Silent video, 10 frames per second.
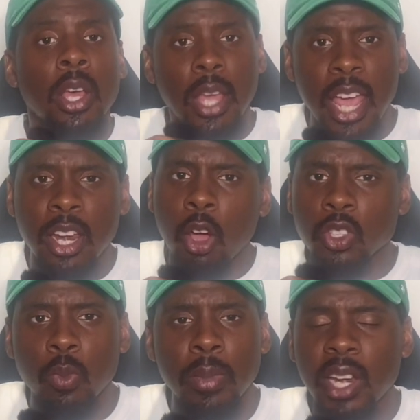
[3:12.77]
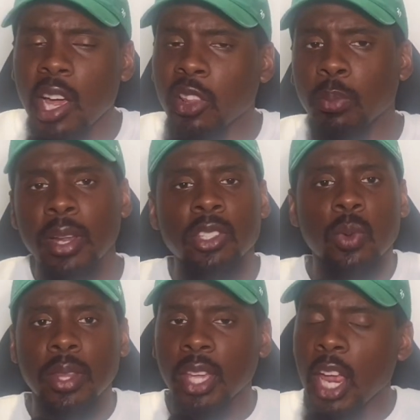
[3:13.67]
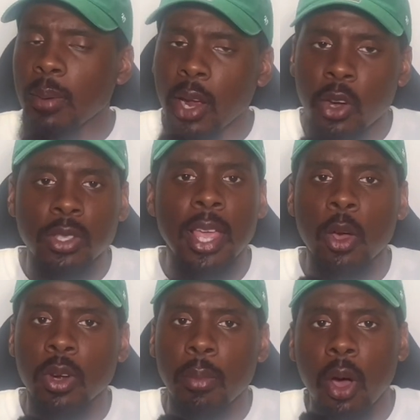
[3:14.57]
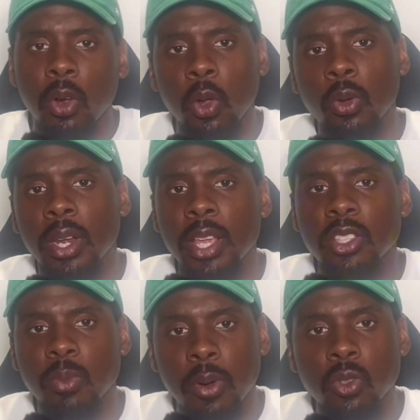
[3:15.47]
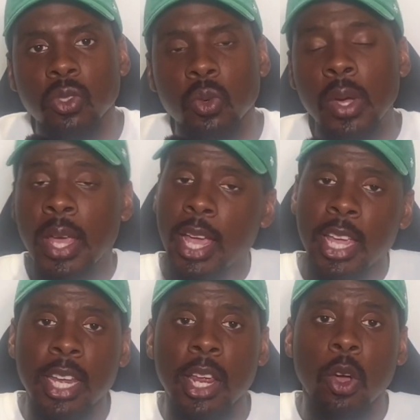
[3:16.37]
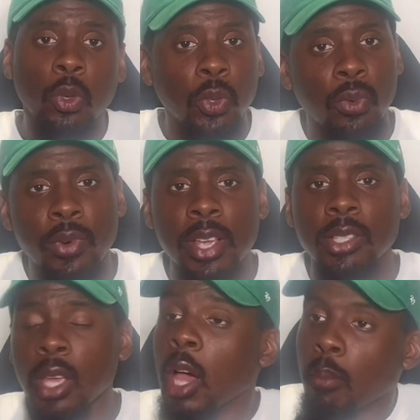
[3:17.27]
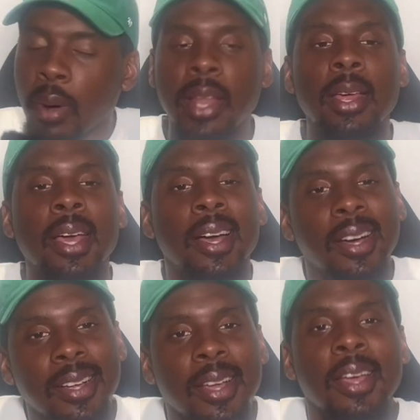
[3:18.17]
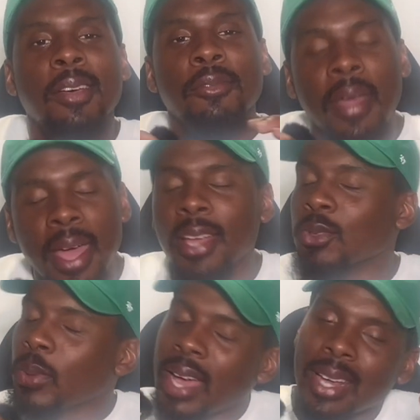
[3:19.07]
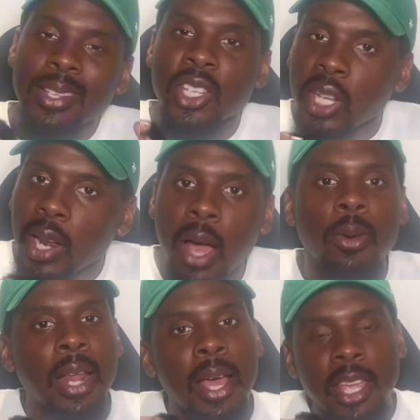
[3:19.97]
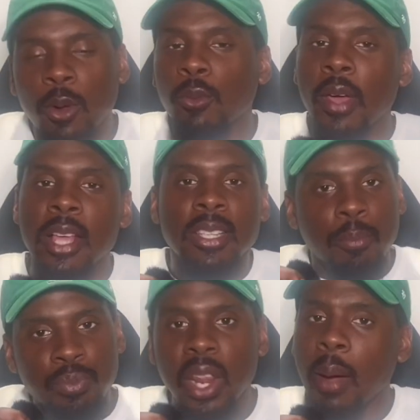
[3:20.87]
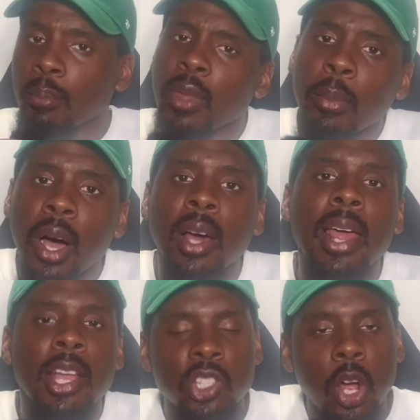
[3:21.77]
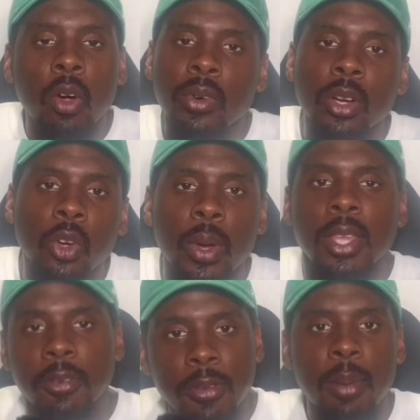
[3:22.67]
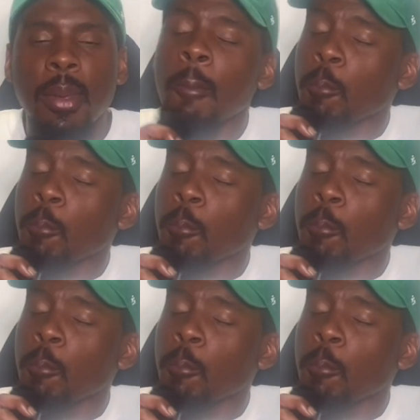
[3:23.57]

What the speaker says: And also many other plays throughout the game that Hurts held the ball longer than he's supposed to, and he didn't go through the reads. But fans, we gotta chill out now. Eagle fans, I'm gonna holler at y'all real quick. You feel me?